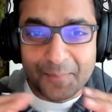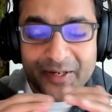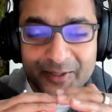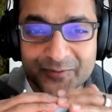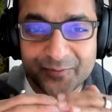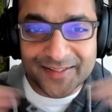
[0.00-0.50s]

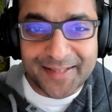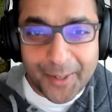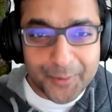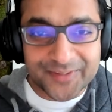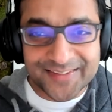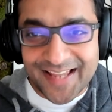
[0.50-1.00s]
Because
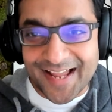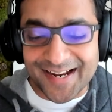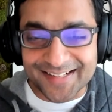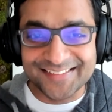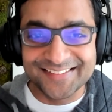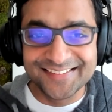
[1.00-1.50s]
without
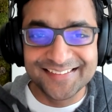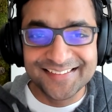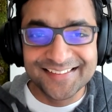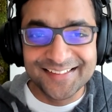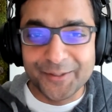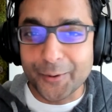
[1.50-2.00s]
that,
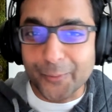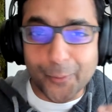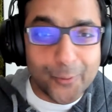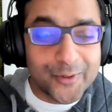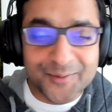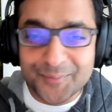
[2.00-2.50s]
your
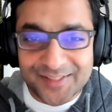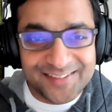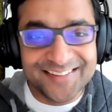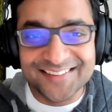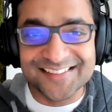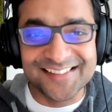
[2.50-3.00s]
org
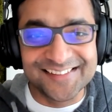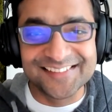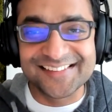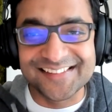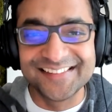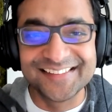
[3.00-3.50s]
building skills